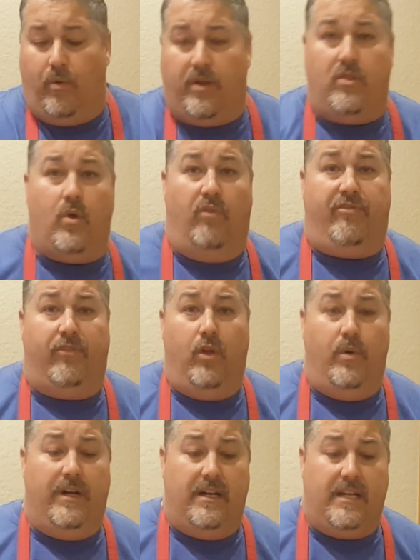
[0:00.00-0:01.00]
with no
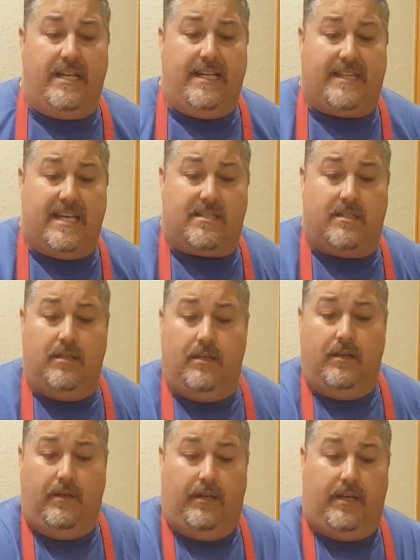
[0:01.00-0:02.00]
fluid underneath this,
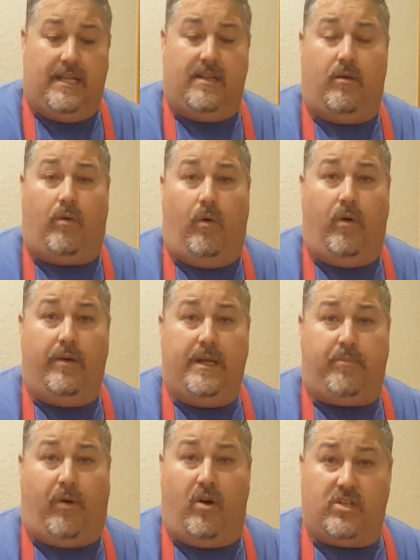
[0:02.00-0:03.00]
and they're
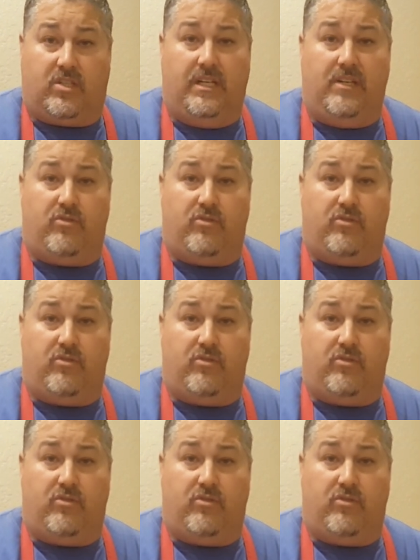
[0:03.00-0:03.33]
already partially